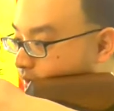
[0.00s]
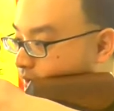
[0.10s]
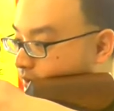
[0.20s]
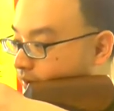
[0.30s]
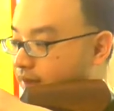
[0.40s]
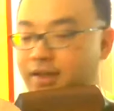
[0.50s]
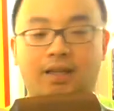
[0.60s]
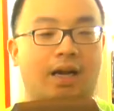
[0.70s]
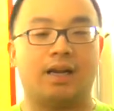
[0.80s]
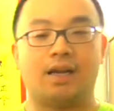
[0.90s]
going like
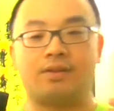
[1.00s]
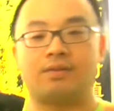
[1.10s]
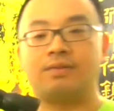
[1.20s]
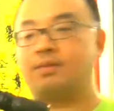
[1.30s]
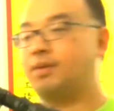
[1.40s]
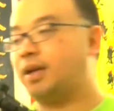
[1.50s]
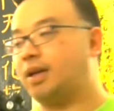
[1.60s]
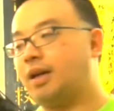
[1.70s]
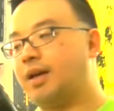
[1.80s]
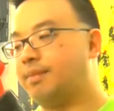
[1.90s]
that and
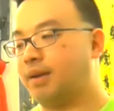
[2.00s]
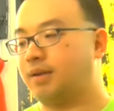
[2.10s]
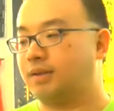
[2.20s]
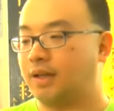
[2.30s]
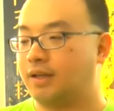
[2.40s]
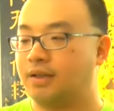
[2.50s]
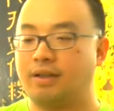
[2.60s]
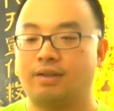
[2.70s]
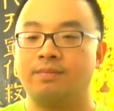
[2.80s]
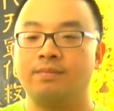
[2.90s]
aiming. It's like,
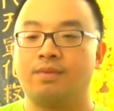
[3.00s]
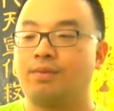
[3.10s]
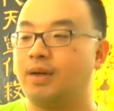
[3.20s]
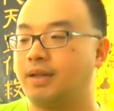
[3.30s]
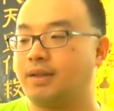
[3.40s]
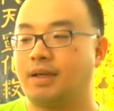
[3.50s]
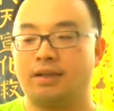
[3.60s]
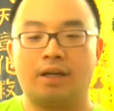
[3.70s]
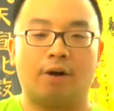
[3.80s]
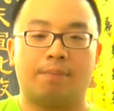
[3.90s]
it really
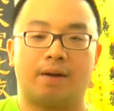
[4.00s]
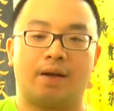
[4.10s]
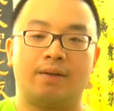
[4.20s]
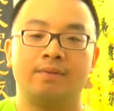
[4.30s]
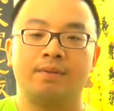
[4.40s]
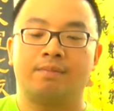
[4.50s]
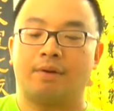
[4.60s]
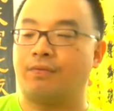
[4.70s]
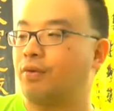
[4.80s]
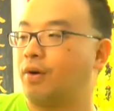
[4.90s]
does help a lot,
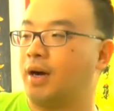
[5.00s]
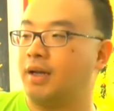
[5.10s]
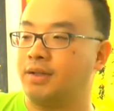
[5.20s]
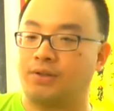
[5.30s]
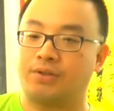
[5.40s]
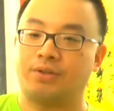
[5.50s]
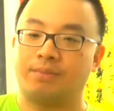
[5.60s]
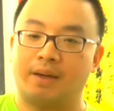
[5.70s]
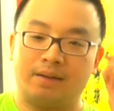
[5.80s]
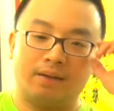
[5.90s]
but for hunters, you
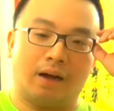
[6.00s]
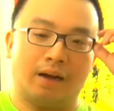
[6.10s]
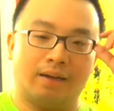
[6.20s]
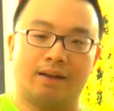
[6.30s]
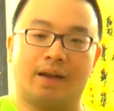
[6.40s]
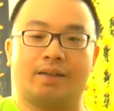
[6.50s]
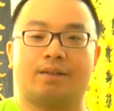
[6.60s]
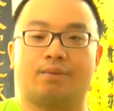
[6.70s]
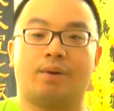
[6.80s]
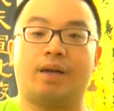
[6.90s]
may not like
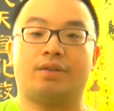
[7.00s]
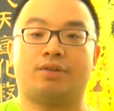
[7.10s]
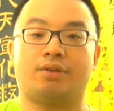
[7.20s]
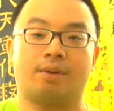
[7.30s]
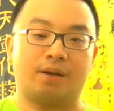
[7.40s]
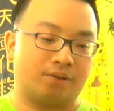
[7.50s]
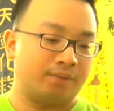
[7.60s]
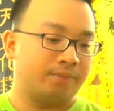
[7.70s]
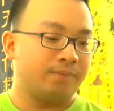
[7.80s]
the weight so much.